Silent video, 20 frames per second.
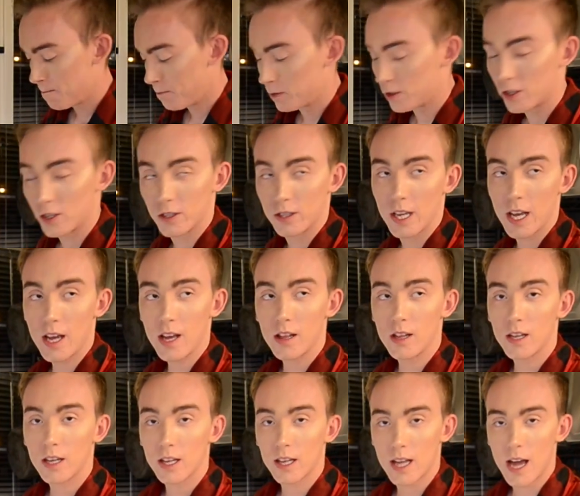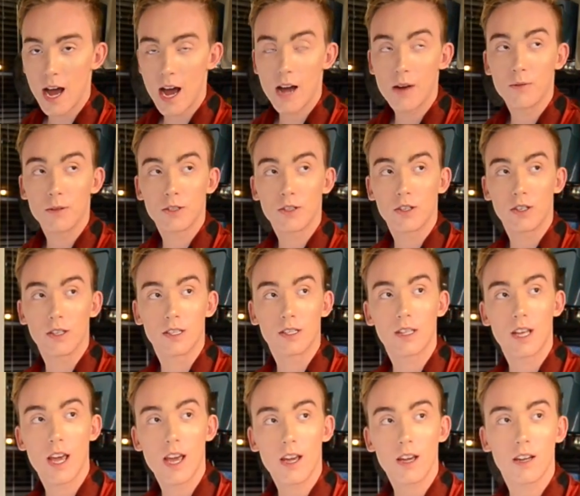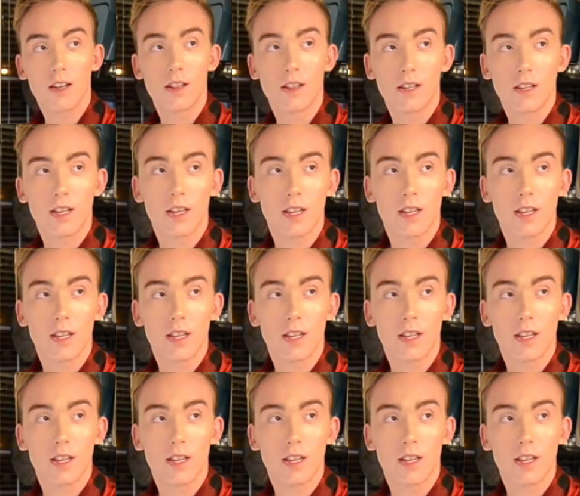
So take a look at that. I want you to take a look